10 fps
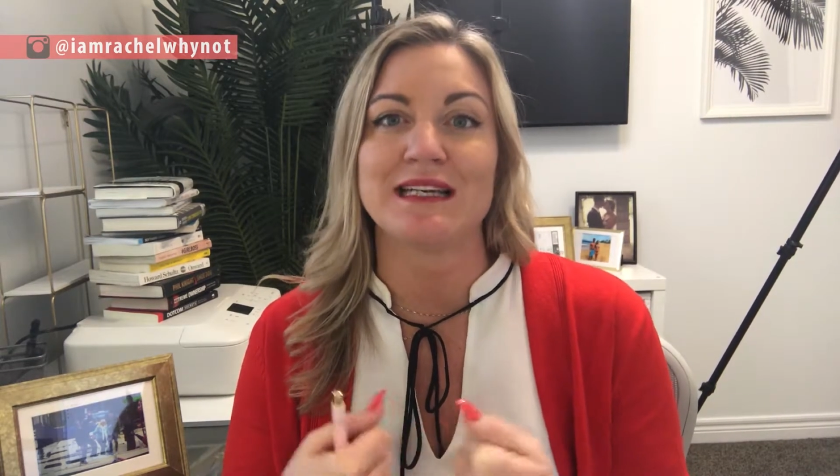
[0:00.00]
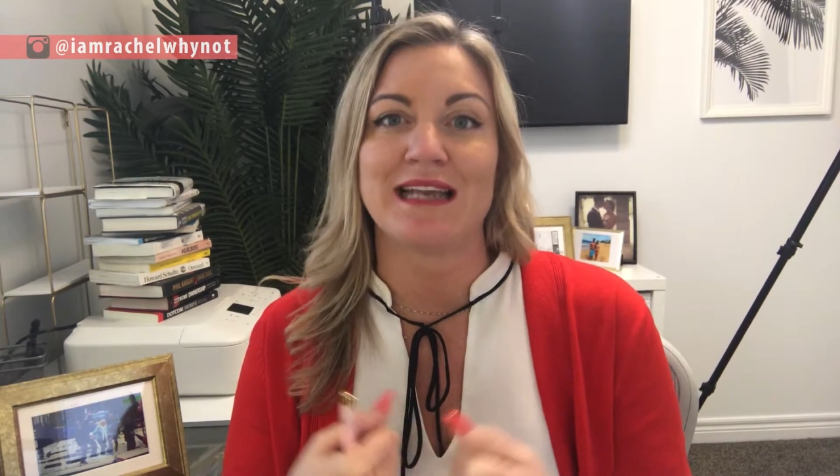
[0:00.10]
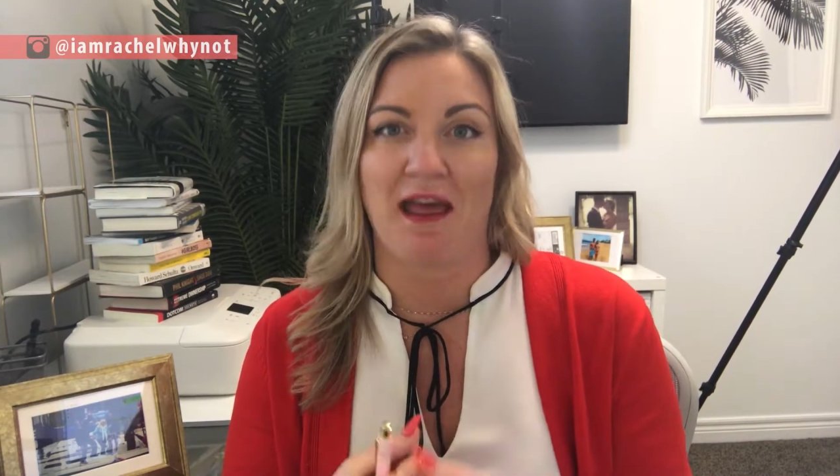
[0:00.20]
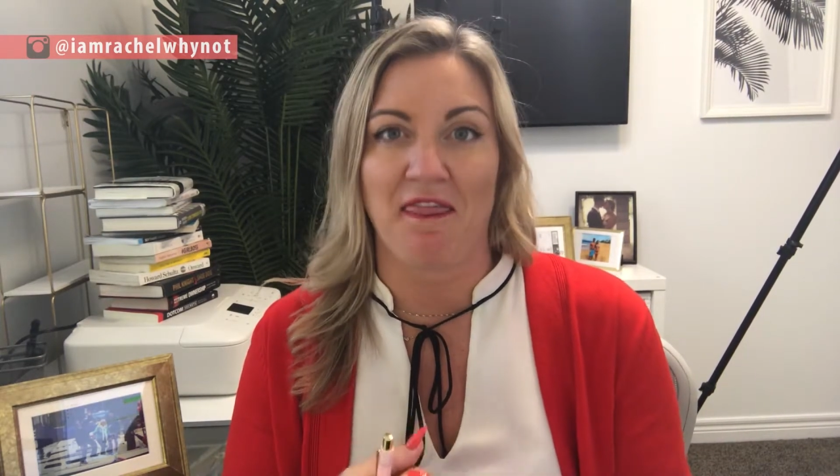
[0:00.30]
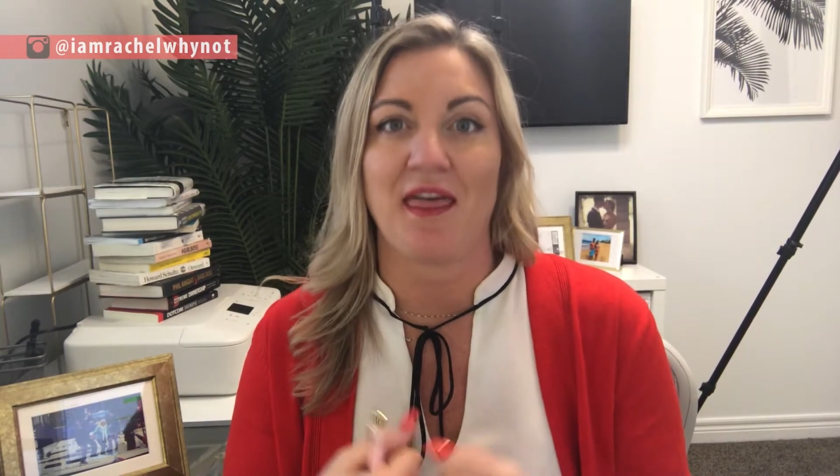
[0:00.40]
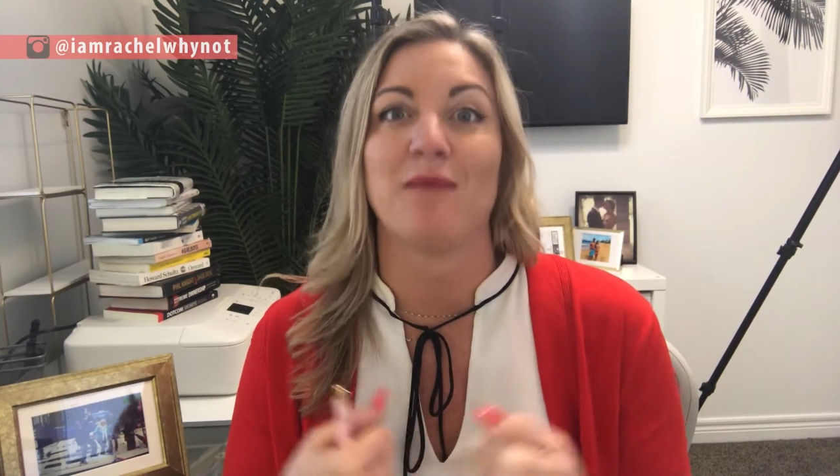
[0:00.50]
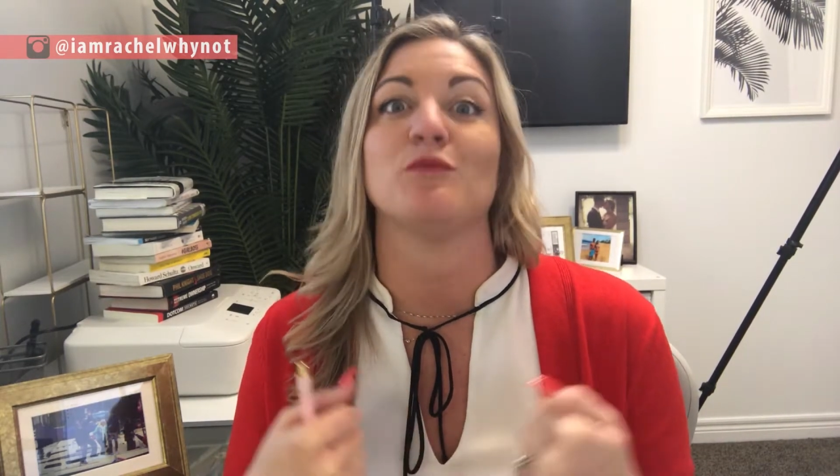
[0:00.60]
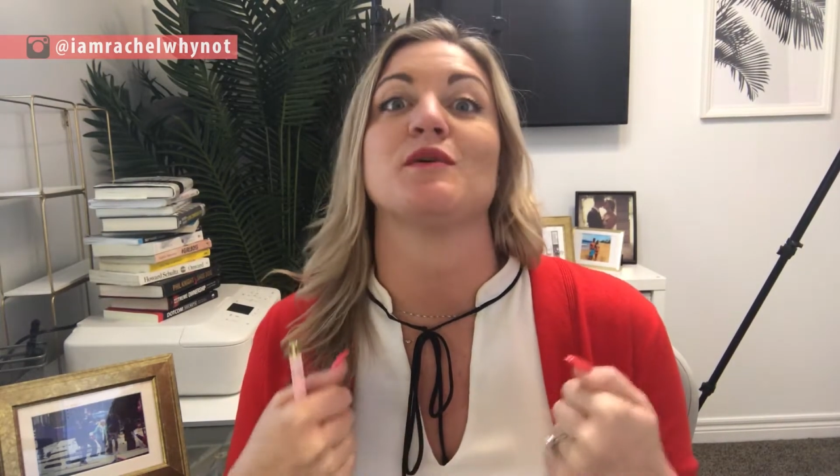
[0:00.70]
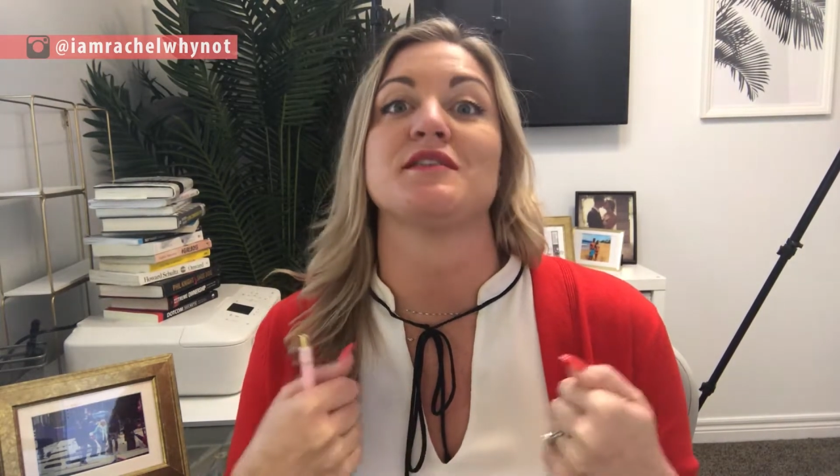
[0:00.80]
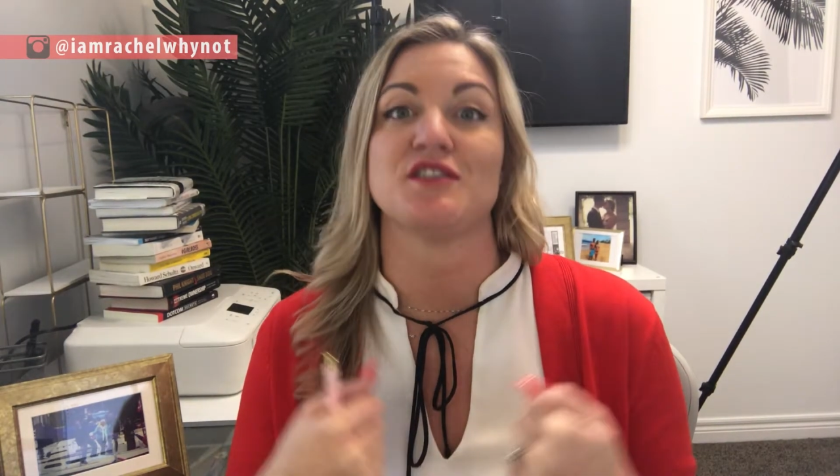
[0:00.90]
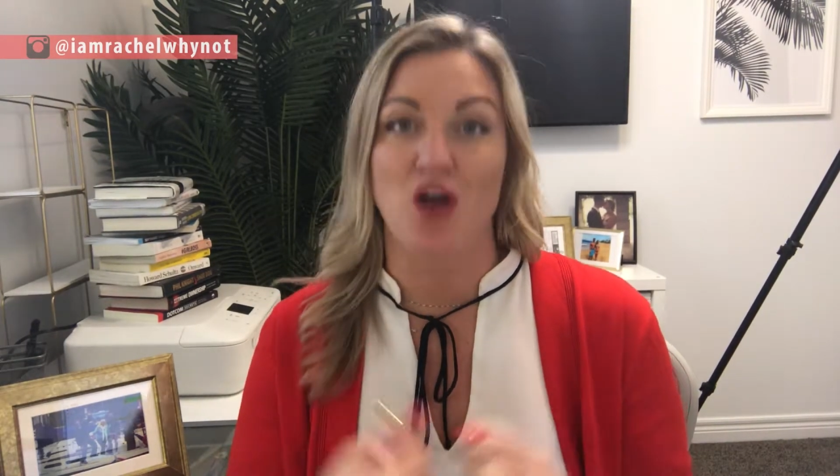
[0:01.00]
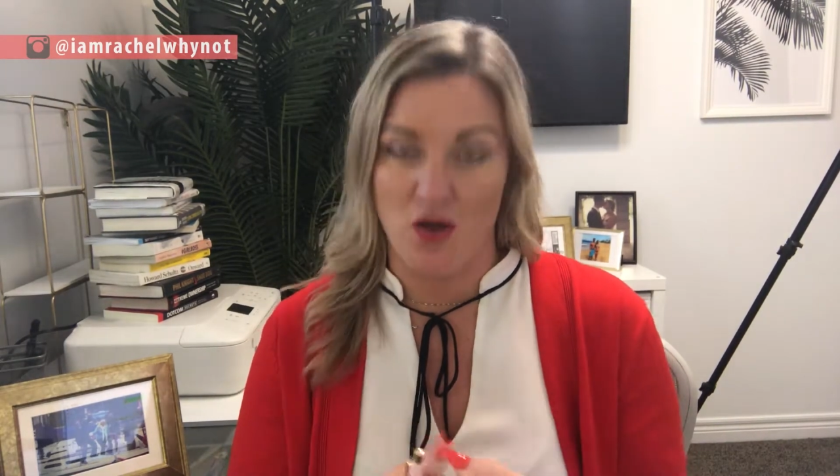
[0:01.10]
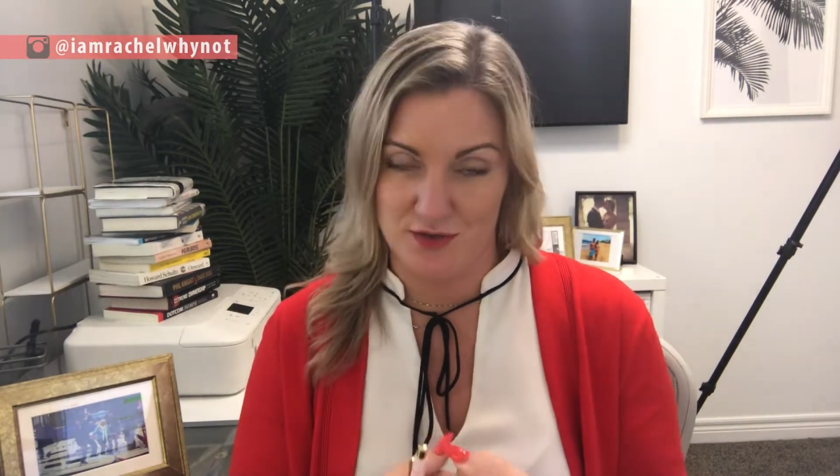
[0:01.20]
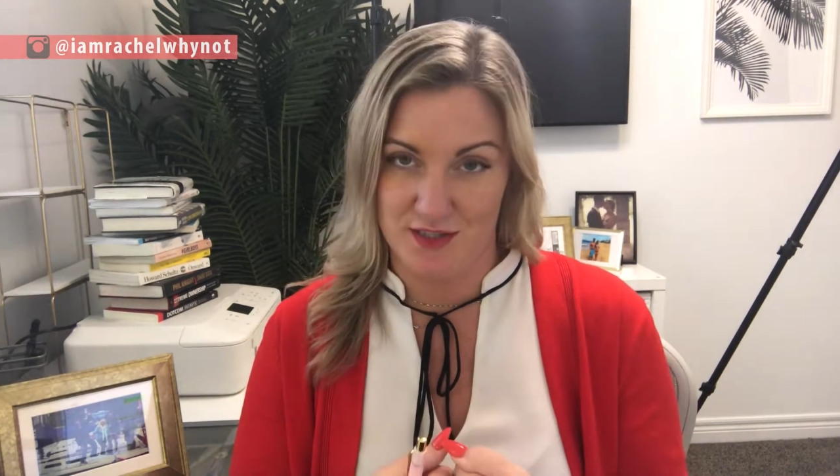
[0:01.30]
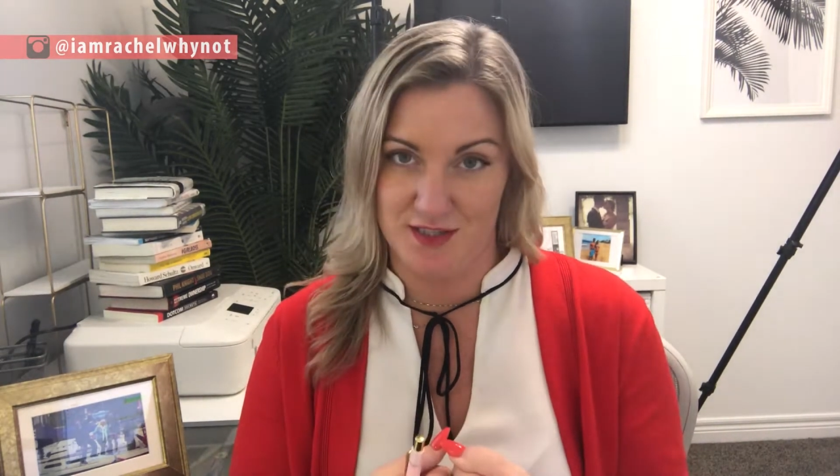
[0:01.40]
get them
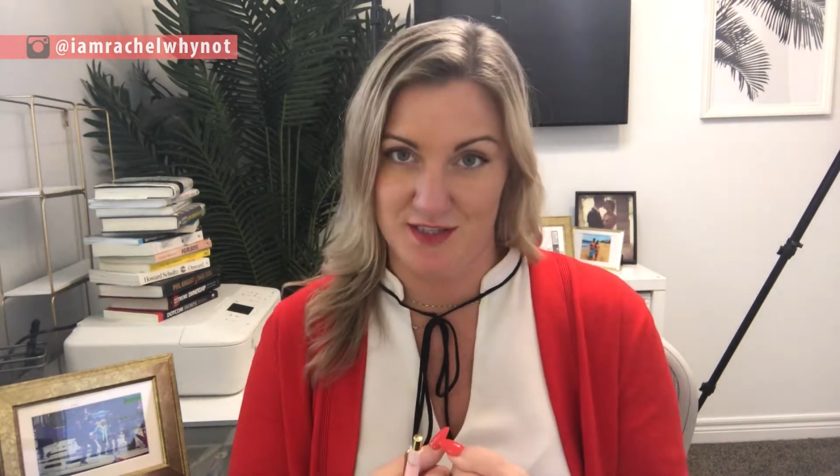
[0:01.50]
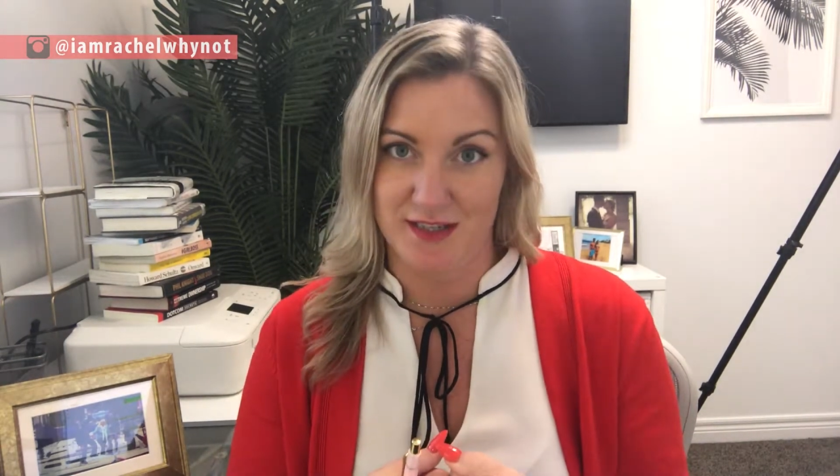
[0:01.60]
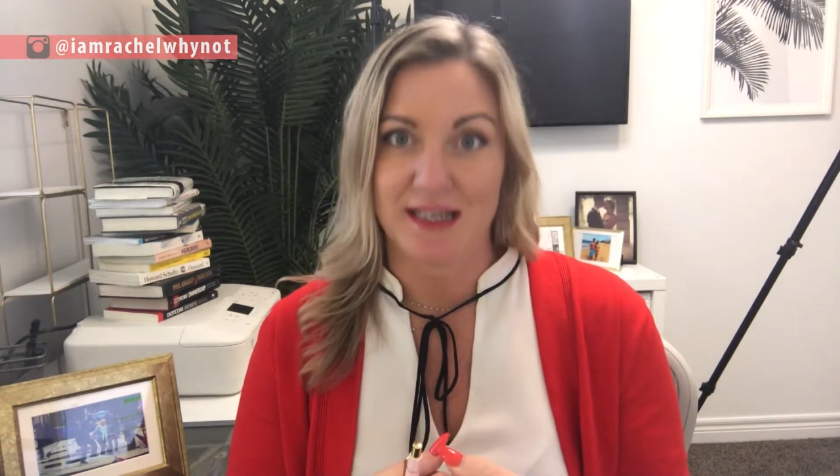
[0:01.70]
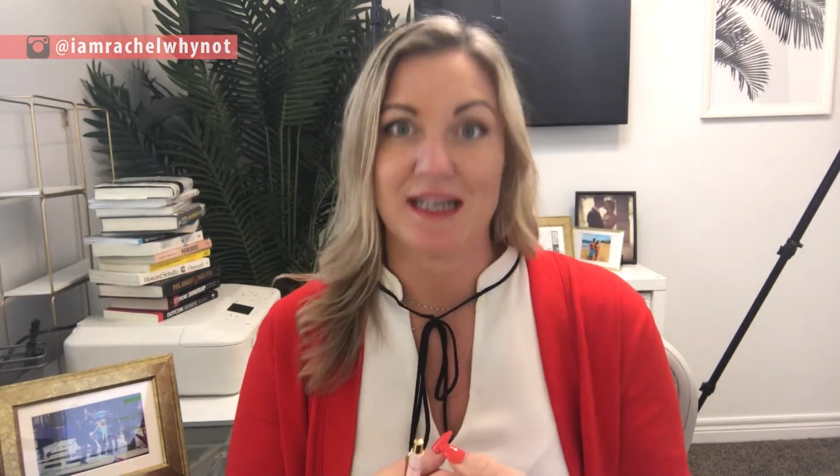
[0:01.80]
results?